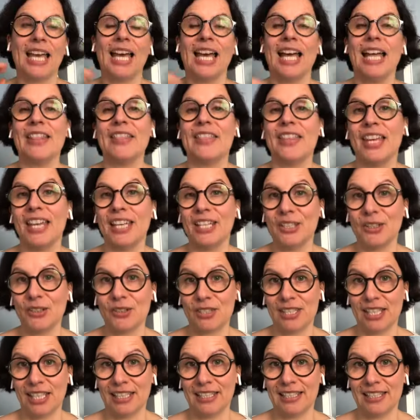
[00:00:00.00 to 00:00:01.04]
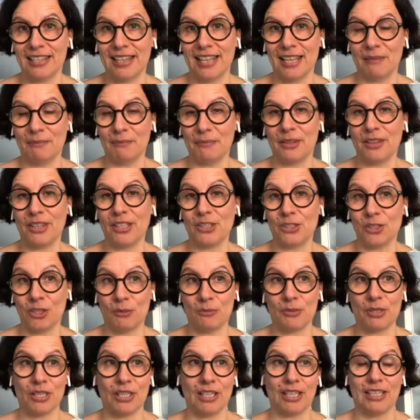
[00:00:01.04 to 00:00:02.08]
And then you send them the
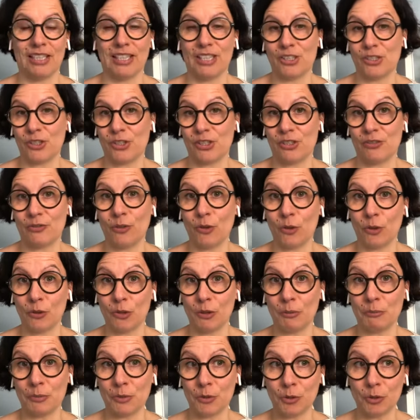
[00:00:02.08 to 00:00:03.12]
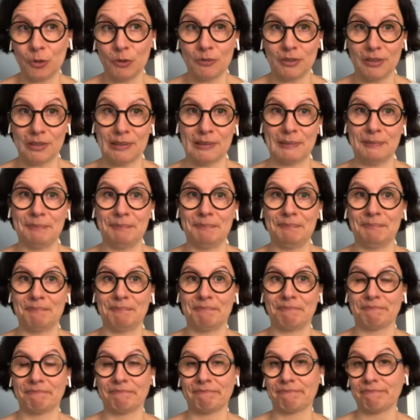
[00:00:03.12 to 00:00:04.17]
terms and conditions for approval.
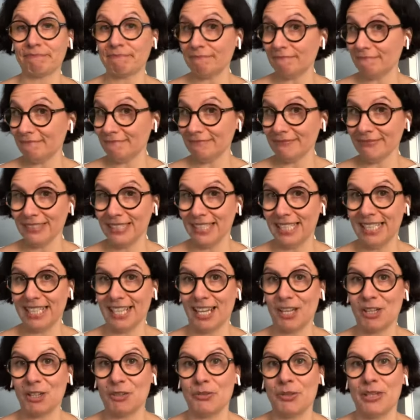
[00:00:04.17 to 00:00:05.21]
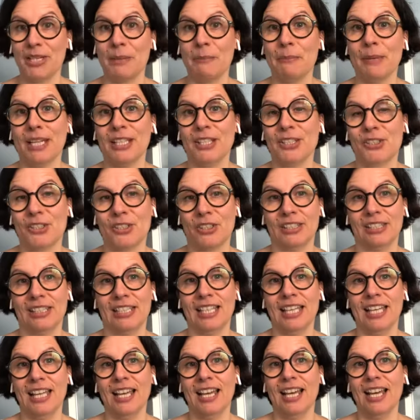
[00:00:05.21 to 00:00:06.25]
Did I already
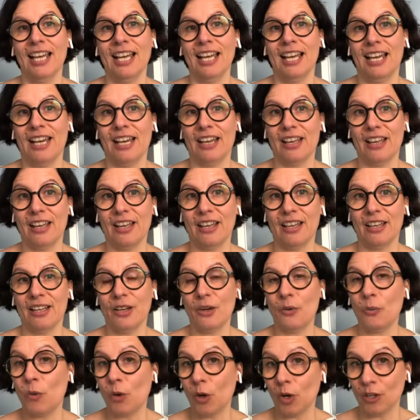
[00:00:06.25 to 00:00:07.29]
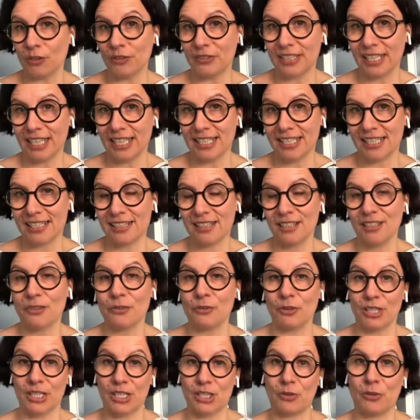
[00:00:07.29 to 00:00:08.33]
mention a wall of text,
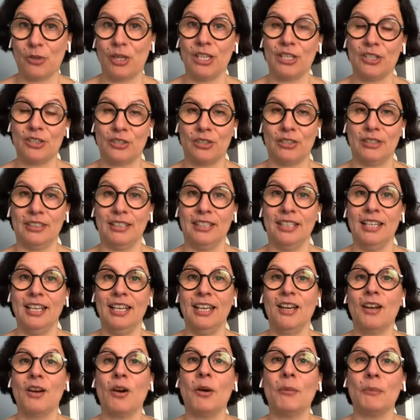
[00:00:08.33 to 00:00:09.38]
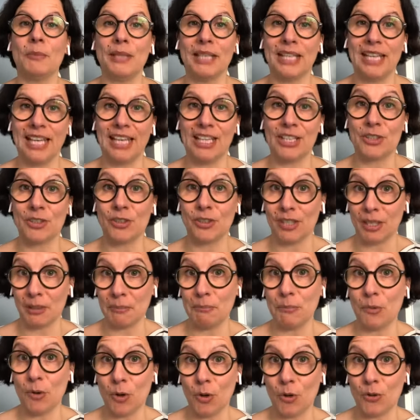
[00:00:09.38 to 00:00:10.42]
frustration, complication
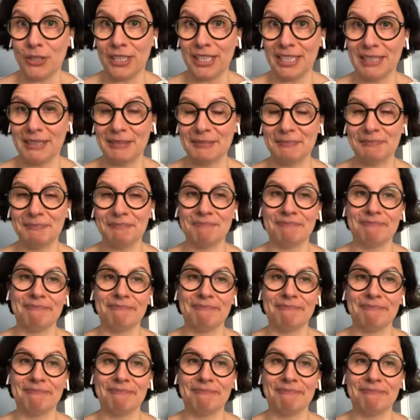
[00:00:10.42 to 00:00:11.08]
and boring?